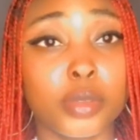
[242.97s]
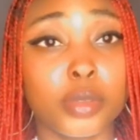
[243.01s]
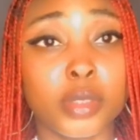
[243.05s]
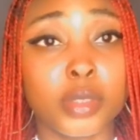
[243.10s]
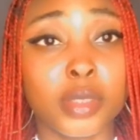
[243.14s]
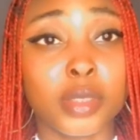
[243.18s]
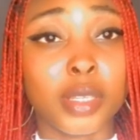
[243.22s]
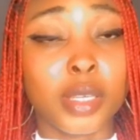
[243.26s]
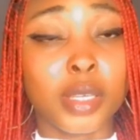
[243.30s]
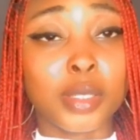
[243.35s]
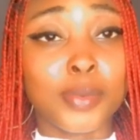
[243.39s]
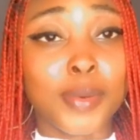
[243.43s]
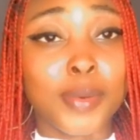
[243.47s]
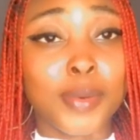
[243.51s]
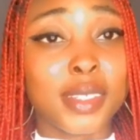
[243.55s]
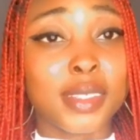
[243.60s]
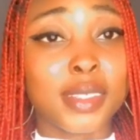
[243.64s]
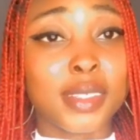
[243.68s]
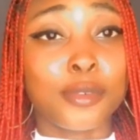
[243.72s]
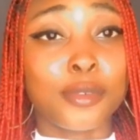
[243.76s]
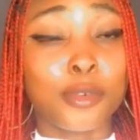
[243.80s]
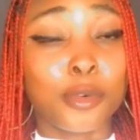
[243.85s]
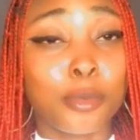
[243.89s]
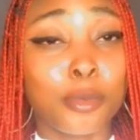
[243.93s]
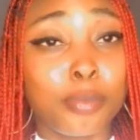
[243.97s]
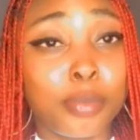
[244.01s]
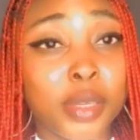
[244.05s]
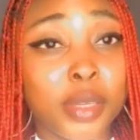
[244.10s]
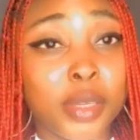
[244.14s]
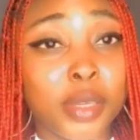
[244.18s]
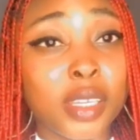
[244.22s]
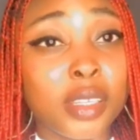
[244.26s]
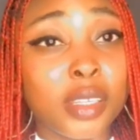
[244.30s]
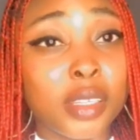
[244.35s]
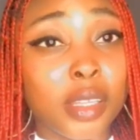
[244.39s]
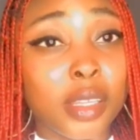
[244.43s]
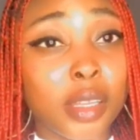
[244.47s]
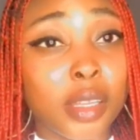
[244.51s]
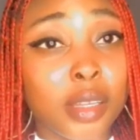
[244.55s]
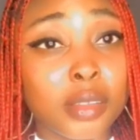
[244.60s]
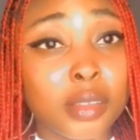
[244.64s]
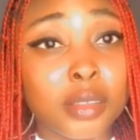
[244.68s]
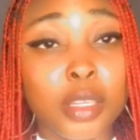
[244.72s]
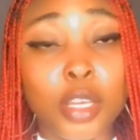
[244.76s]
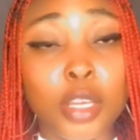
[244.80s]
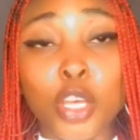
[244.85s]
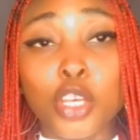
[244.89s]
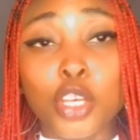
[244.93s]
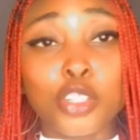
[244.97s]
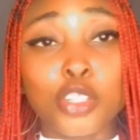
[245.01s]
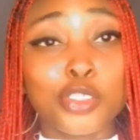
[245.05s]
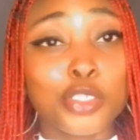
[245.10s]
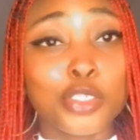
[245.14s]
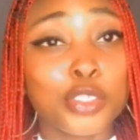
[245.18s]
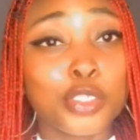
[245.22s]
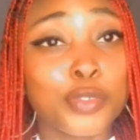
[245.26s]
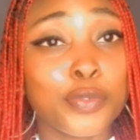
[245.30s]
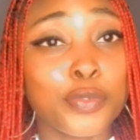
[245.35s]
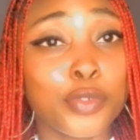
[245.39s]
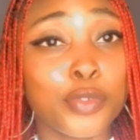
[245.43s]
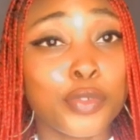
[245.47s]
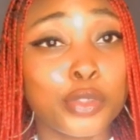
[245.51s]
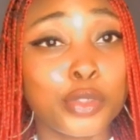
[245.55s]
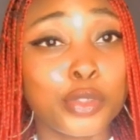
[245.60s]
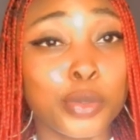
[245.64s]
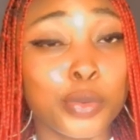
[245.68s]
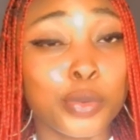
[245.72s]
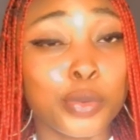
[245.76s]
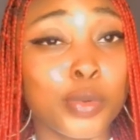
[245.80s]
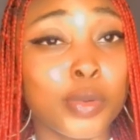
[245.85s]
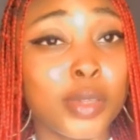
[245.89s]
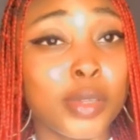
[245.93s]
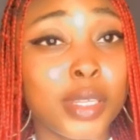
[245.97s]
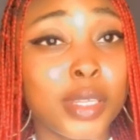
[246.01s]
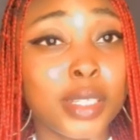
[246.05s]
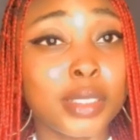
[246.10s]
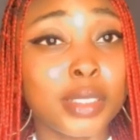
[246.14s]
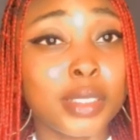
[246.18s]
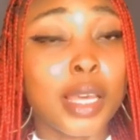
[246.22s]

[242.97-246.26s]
That's why I say for beginners, just fund your wallet